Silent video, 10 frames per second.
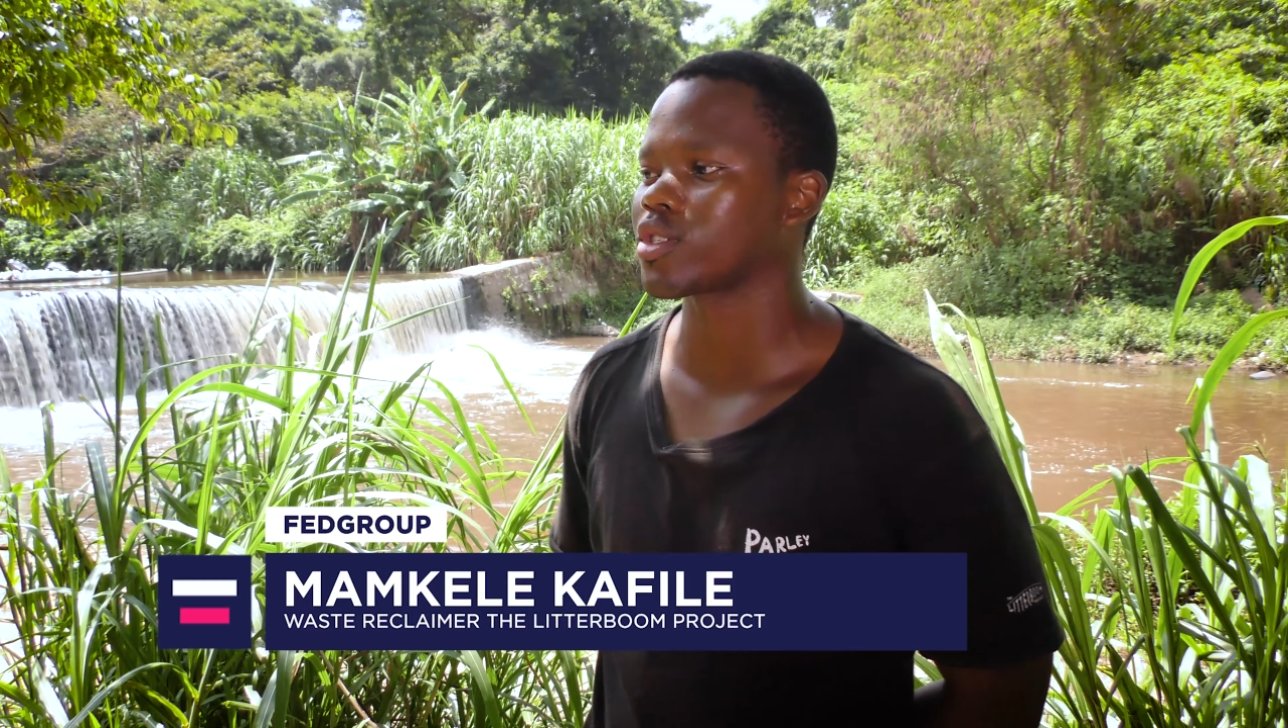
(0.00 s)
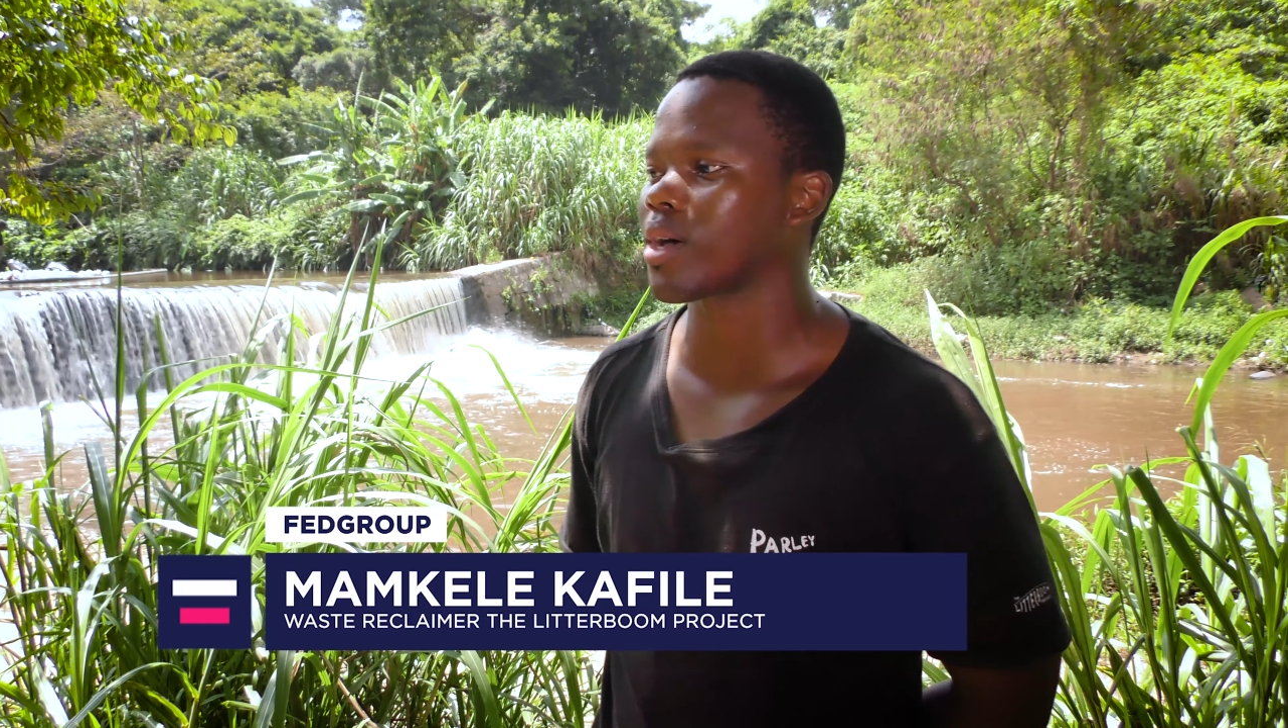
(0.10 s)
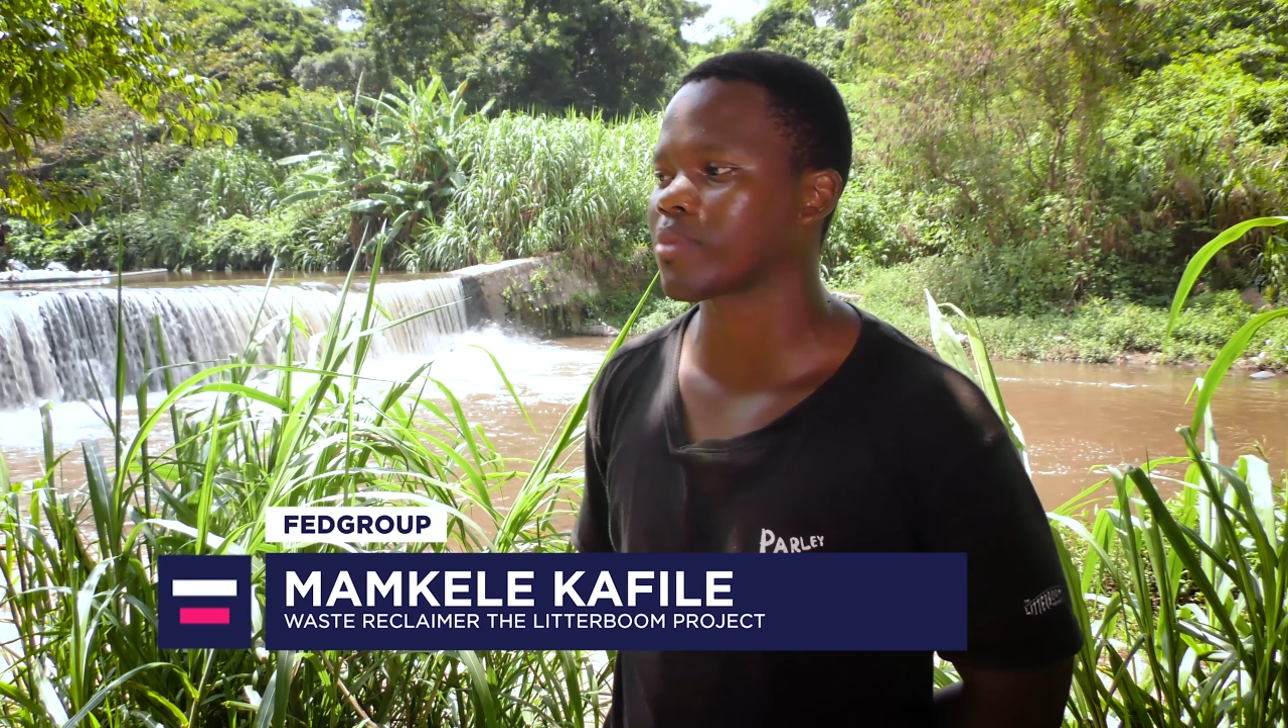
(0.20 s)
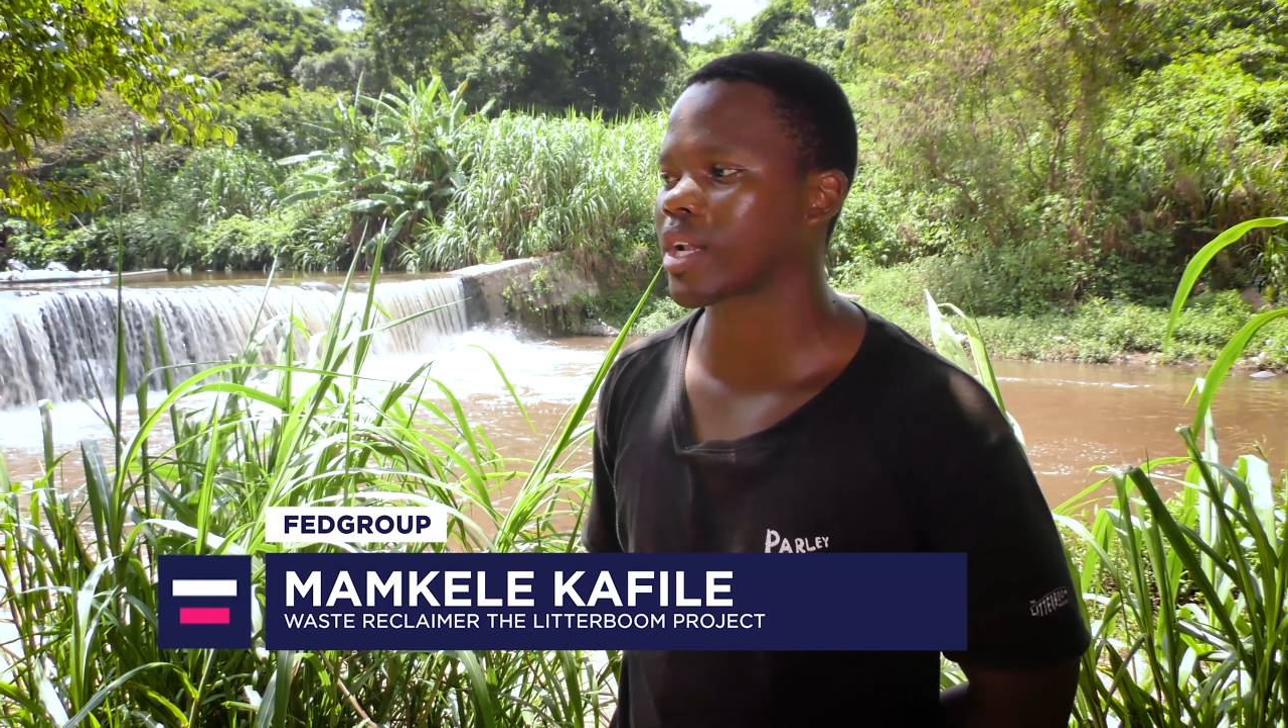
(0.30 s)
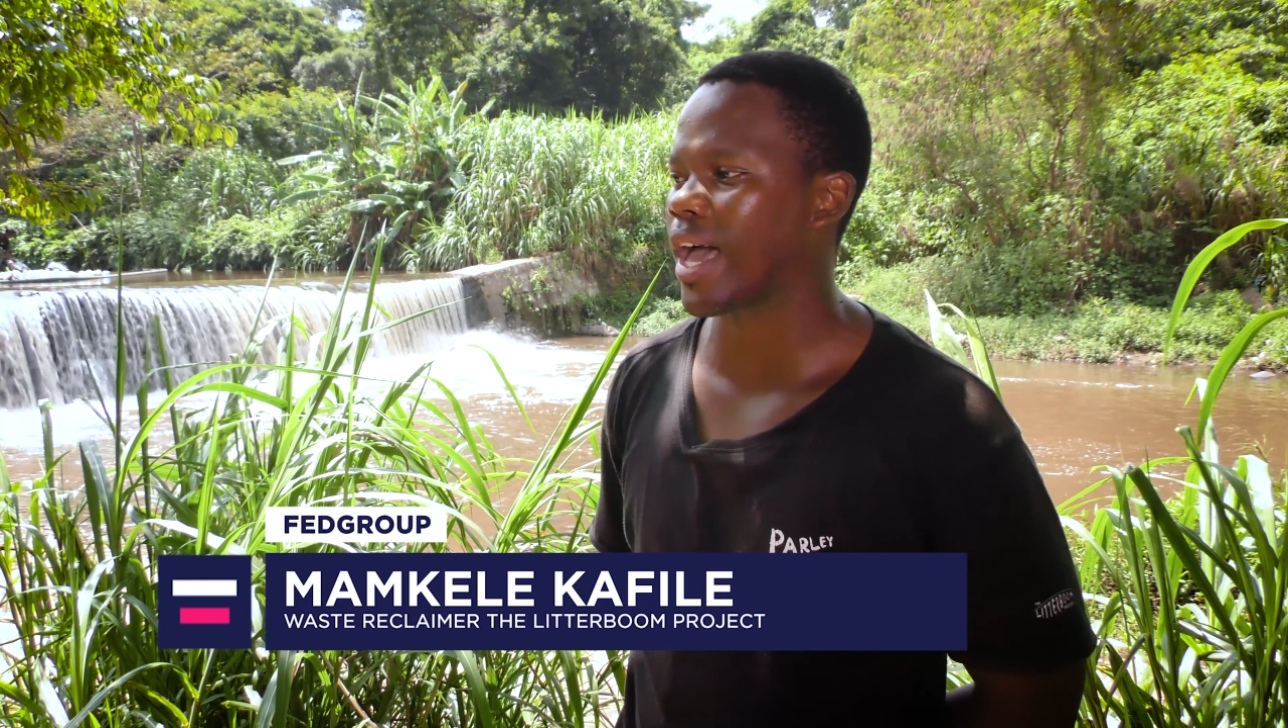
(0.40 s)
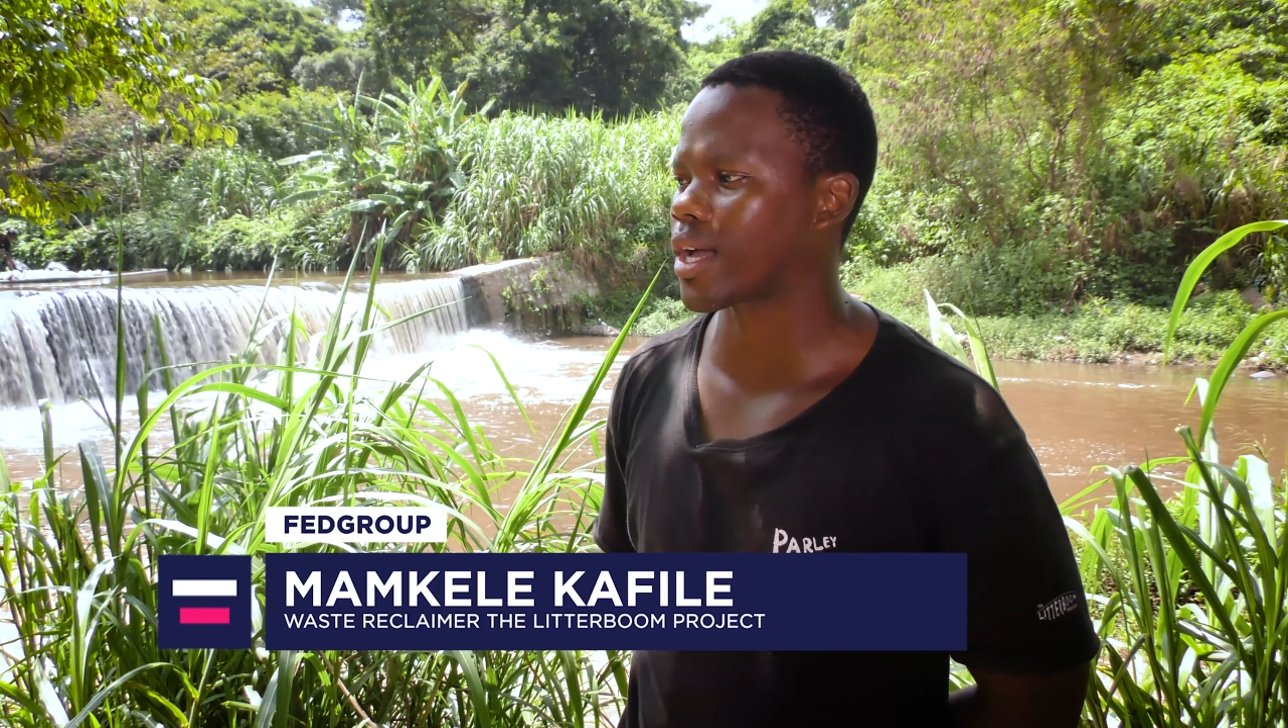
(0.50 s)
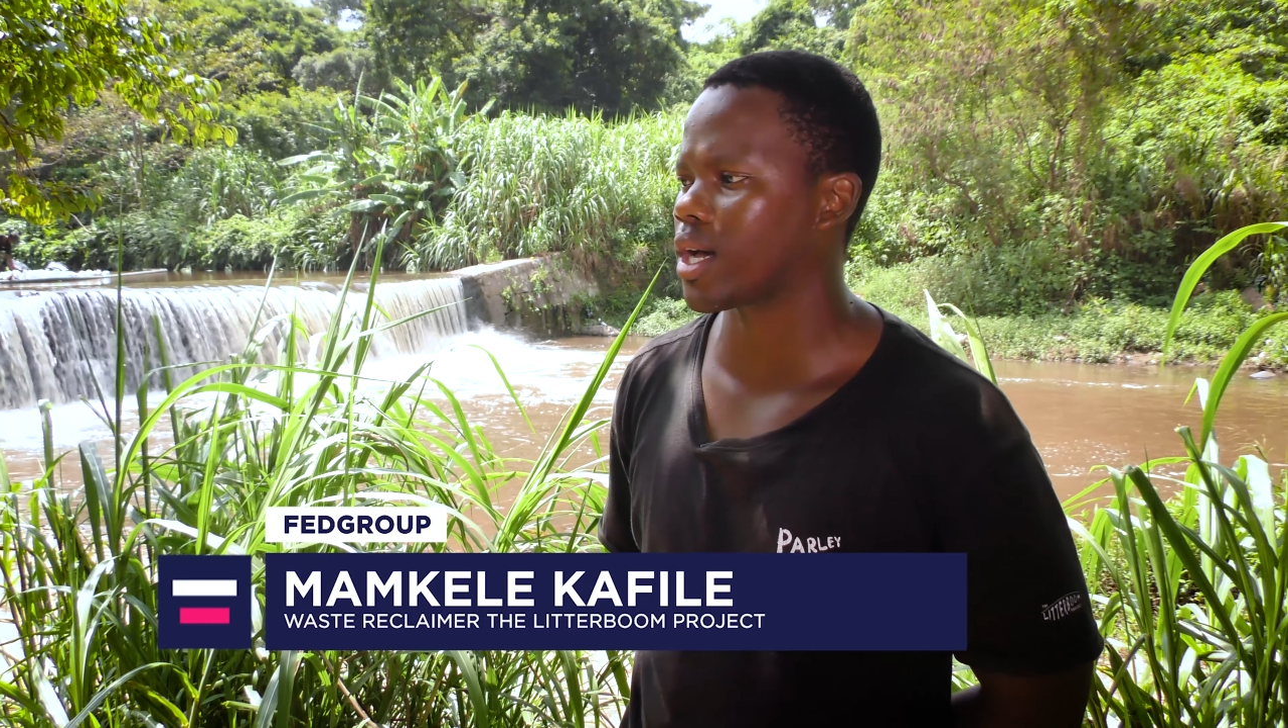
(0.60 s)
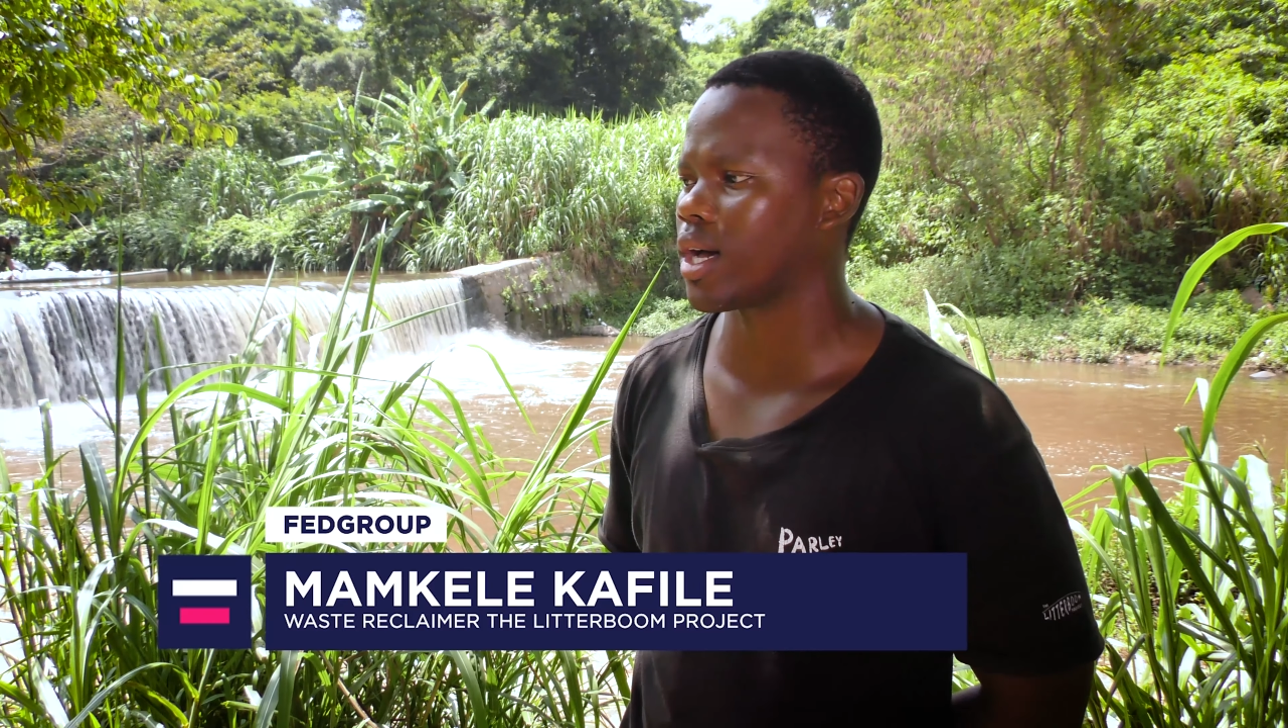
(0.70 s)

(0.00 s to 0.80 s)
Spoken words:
something like